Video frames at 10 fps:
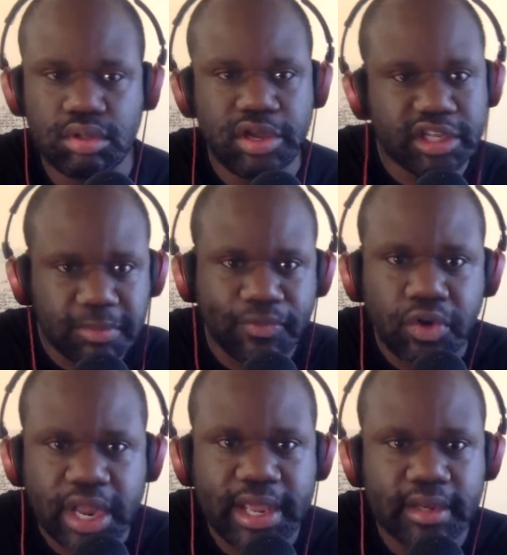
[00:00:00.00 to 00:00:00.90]
Here's some
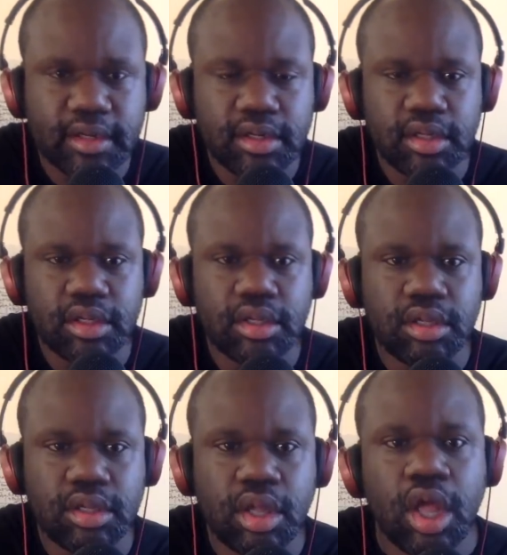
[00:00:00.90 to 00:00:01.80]
foreign aid."
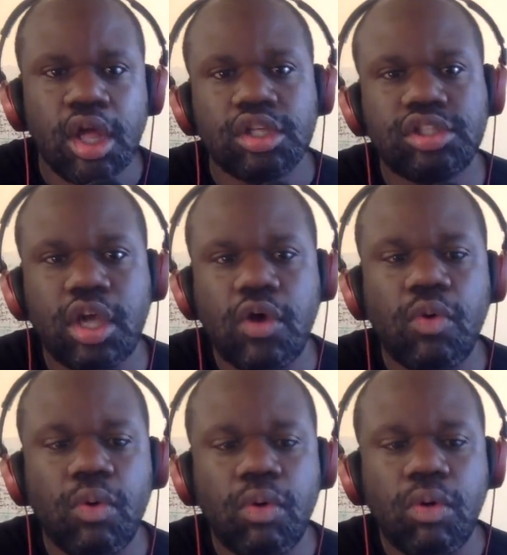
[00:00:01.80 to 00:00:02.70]

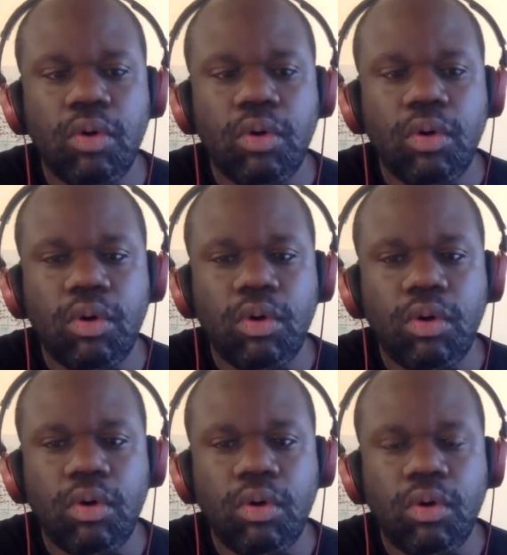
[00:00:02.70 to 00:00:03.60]
So
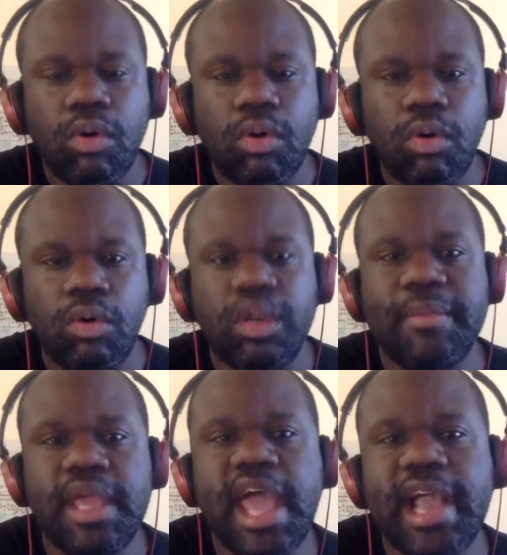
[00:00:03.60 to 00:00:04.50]
let
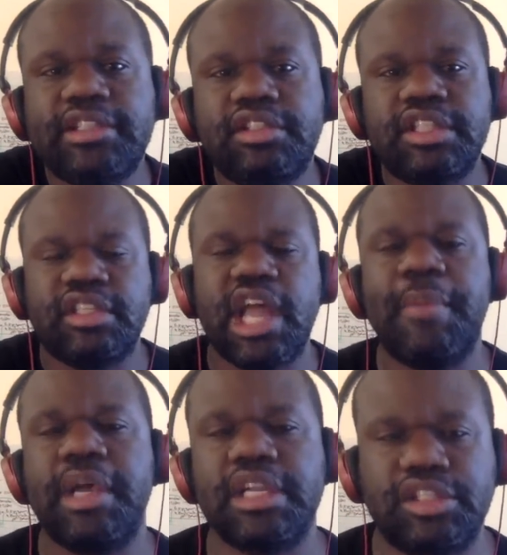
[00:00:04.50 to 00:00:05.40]
me ask you this, and
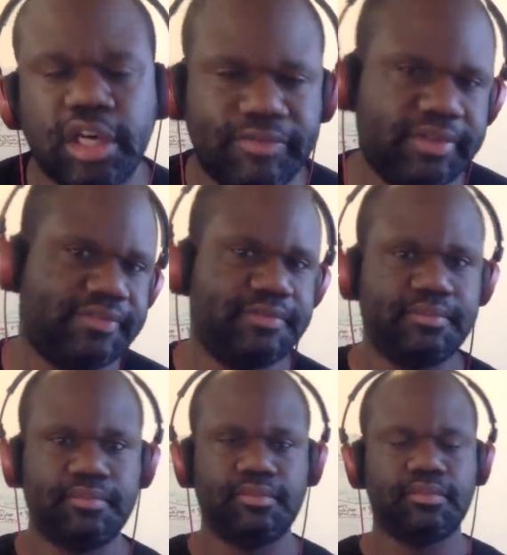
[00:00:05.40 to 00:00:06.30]
I'm a conservative.
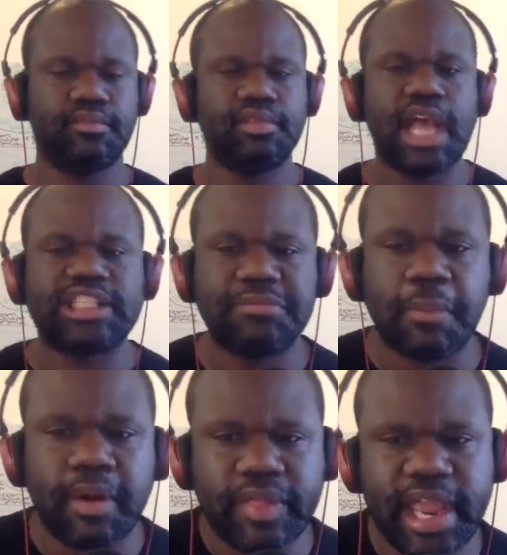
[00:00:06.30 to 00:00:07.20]
I see my
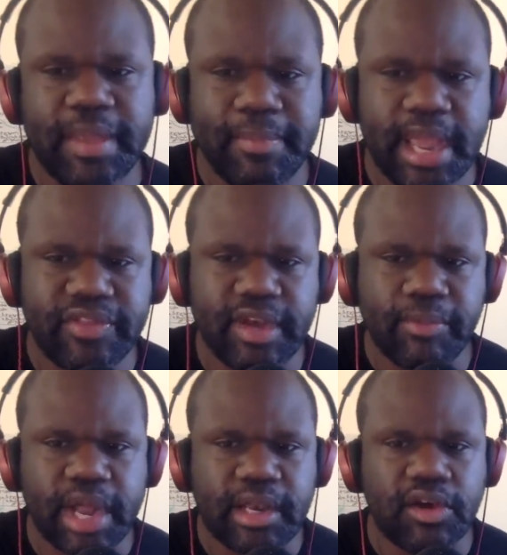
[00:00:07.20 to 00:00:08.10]
brother Anthony
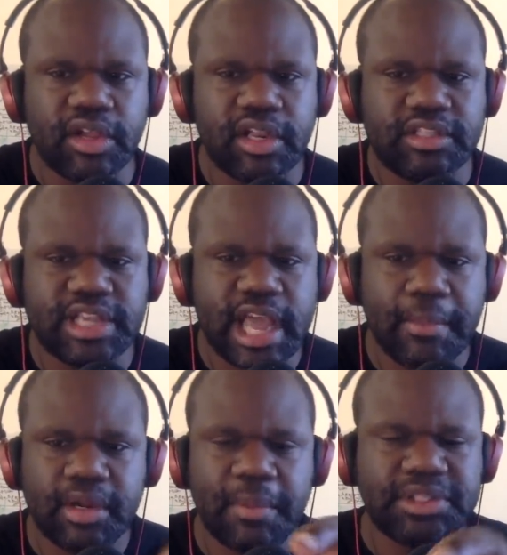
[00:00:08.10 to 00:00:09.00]
Brian Logan in the chat.
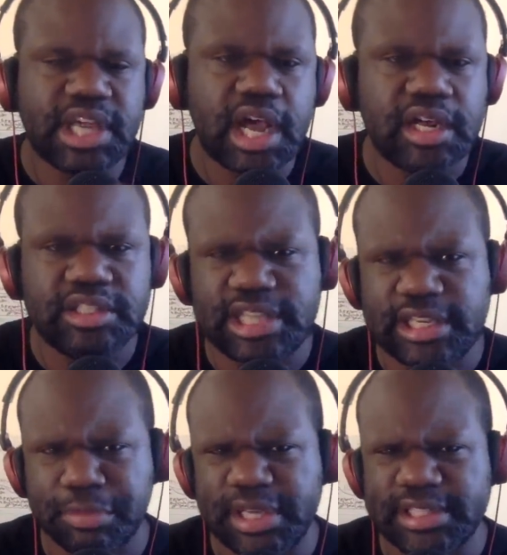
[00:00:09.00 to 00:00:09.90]
I'm gonna shout all these chat,
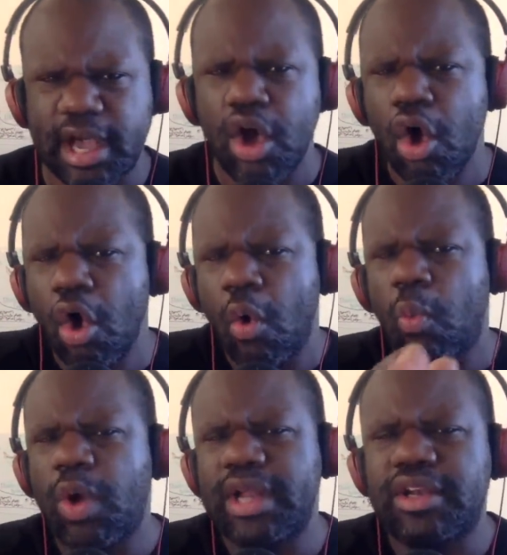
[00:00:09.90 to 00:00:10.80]
super chats out.
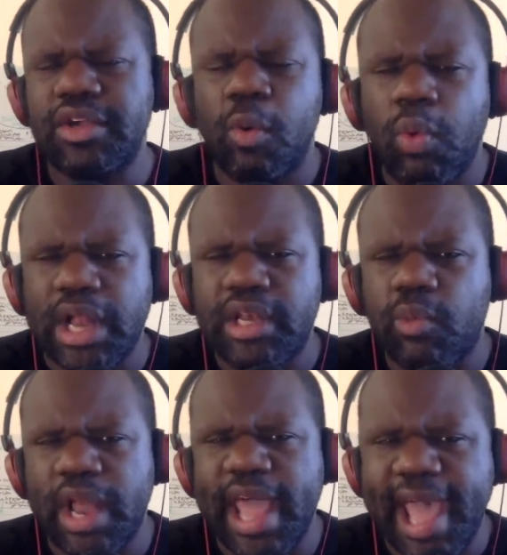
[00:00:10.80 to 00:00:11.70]
What do what
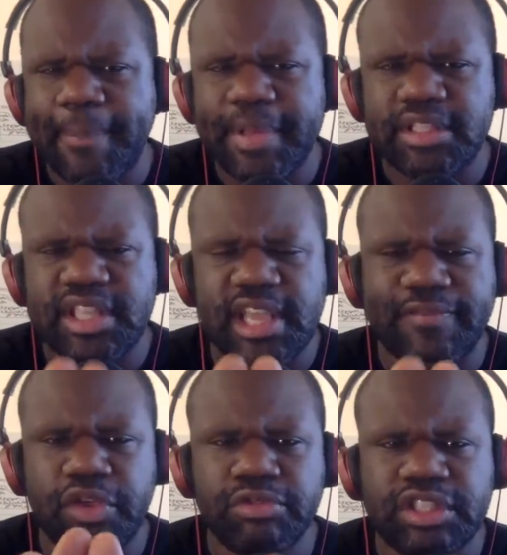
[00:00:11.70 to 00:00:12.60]
what happens
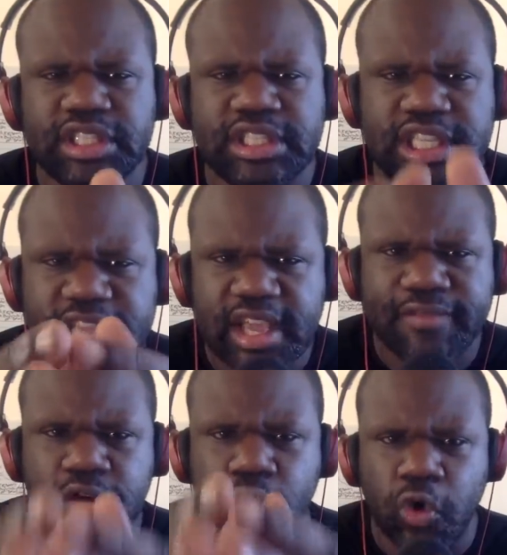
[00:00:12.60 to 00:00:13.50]
if you just
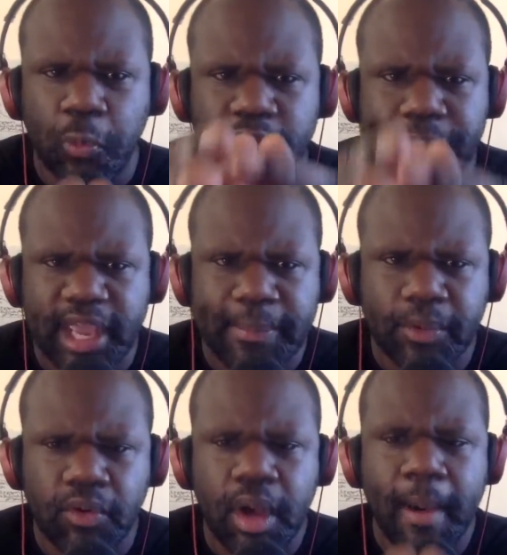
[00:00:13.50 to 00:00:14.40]
give a group of
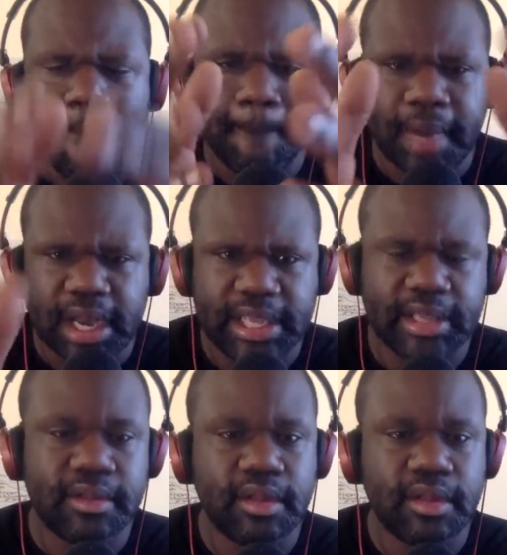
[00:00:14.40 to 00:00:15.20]
people money?